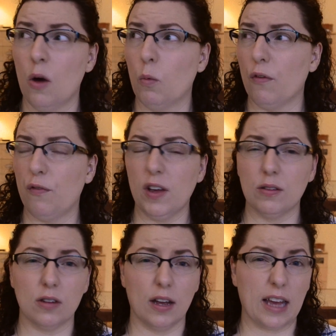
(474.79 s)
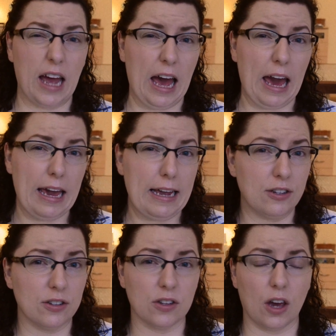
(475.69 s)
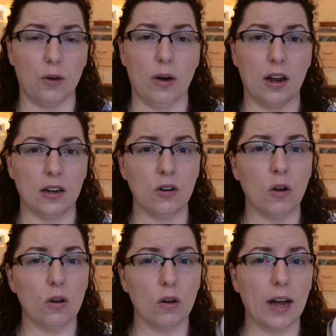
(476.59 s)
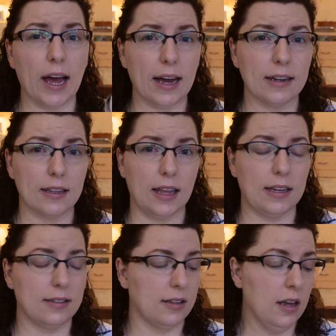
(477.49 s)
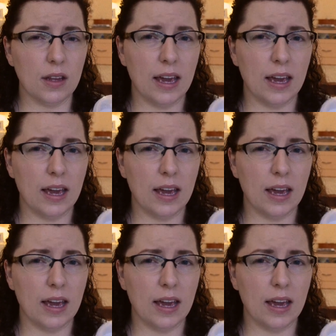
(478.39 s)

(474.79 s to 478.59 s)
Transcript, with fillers: what feels like ages ago and I'd not long had this.